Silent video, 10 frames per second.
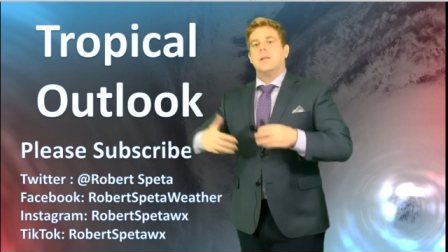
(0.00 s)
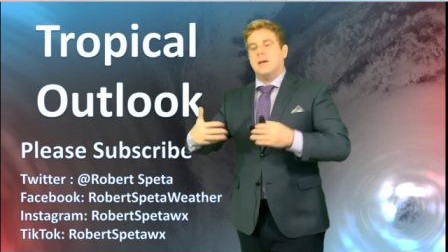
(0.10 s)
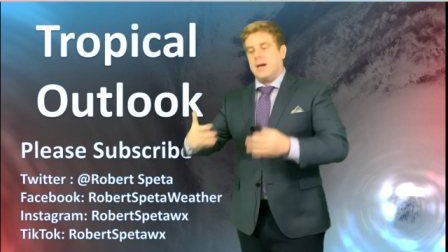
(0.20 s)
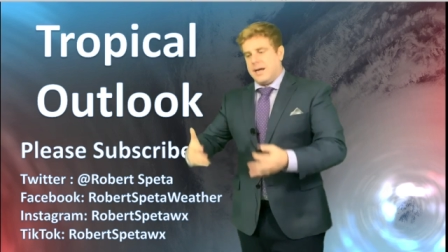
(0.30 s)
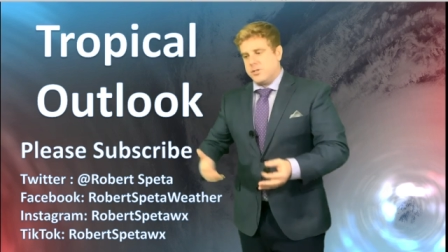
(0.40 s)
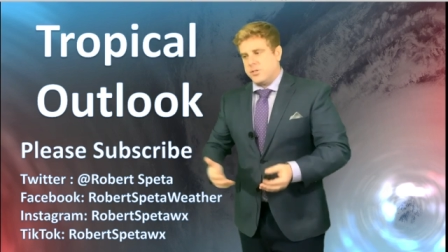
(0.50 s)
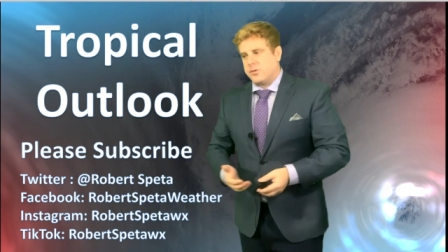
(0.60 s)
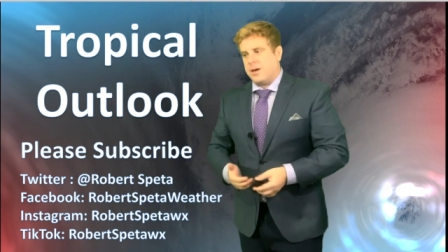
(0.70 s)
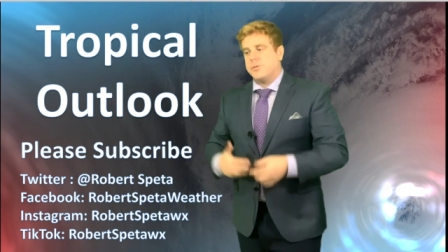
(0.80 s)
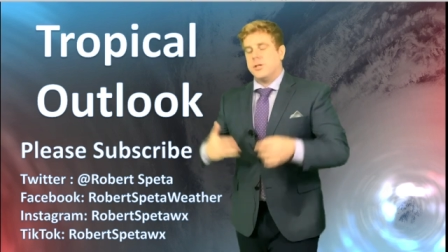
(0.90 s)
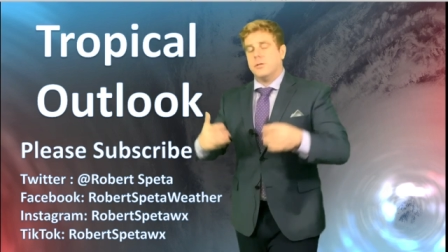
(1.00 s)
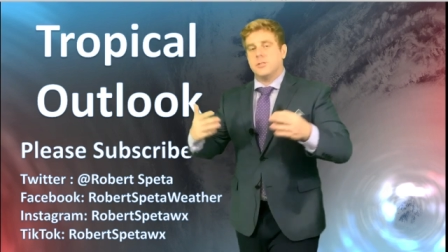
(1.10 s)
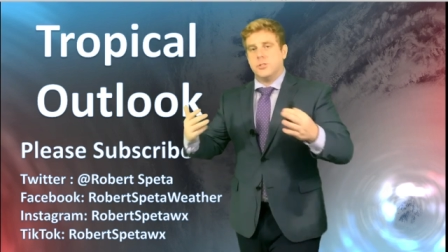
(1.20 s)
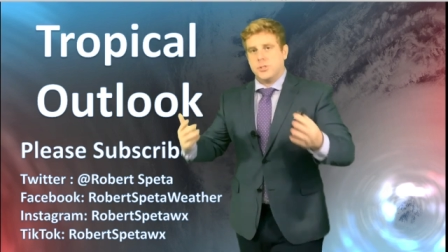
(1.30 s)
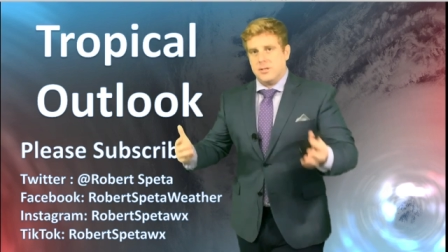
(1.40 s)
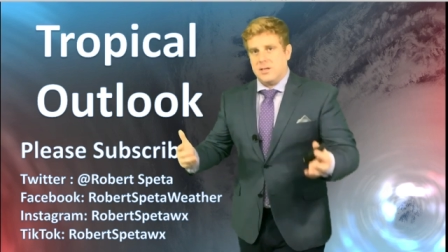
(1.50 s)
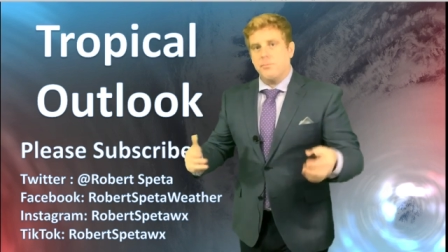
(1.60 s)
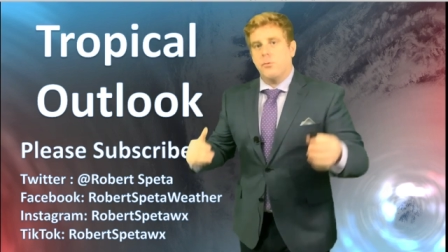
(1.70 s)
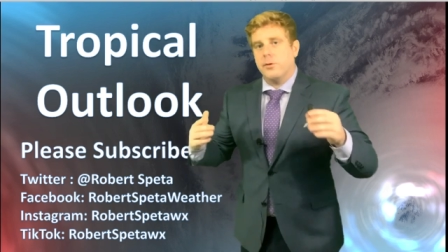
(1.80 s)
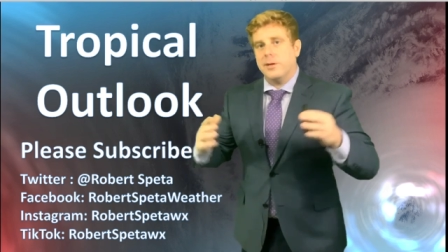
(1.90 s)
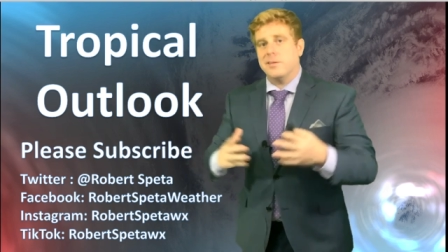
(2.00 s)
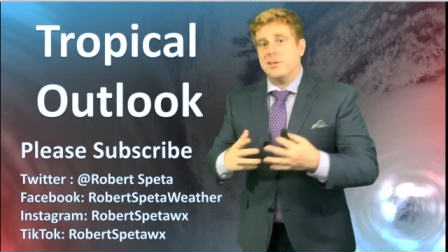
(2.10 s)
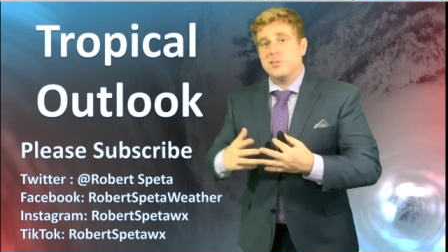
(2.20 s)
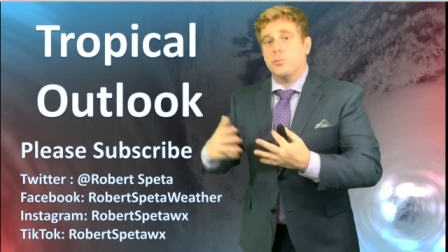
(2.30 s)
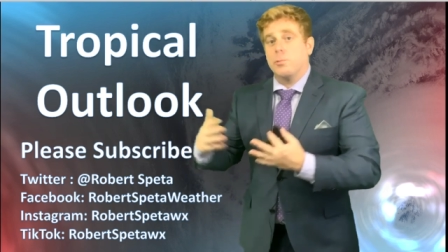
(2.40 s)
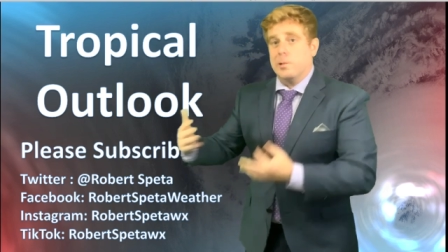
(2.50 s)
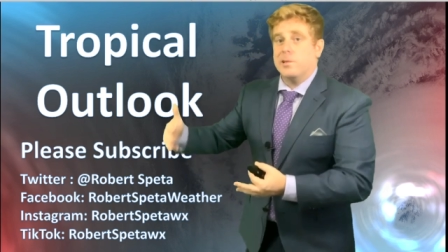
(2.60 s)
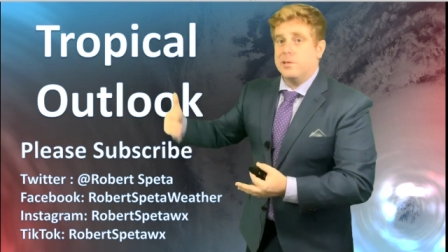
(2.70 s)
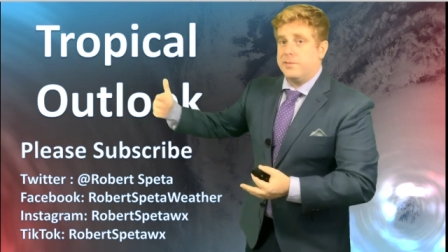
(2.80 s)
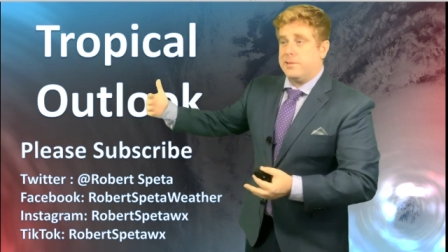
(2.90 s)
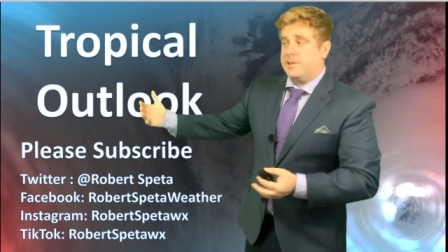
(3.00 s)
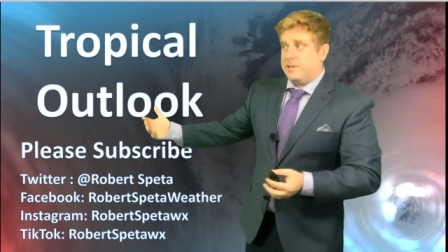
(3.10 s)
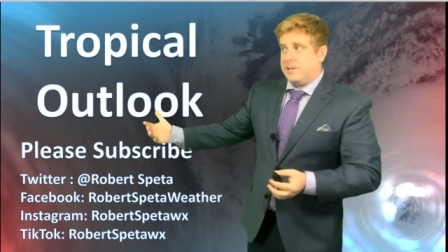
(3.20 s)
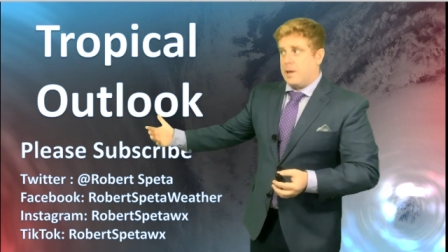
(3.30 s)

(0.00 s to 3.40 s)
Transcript: the higher subscribed channels get shared out more and thus the word of a,